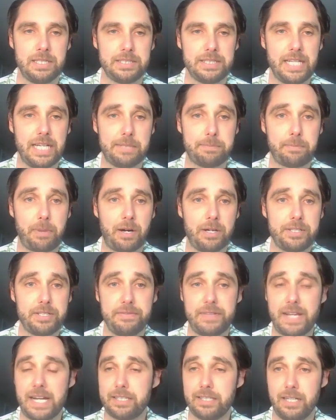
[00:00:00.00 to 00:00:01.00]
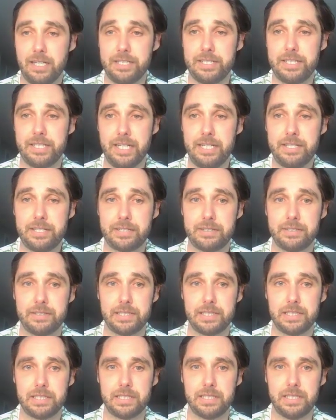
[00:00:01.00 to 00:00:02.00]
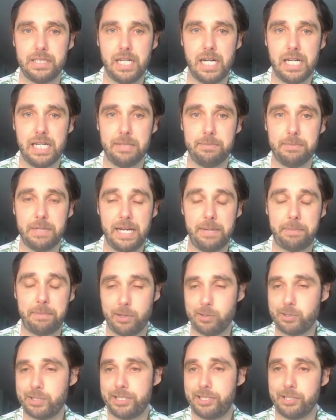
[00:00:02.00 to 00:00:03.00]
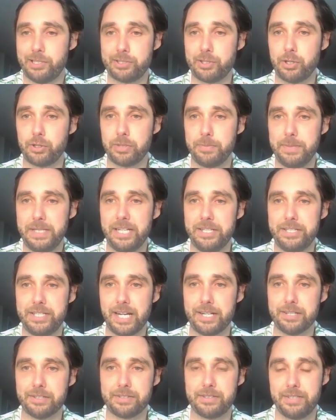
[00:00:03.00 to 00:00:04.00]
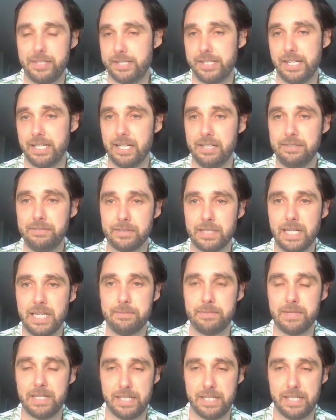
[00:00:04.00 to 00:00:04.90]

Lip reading: Take parts of that content and post it to your social media channels. Easy enough, right?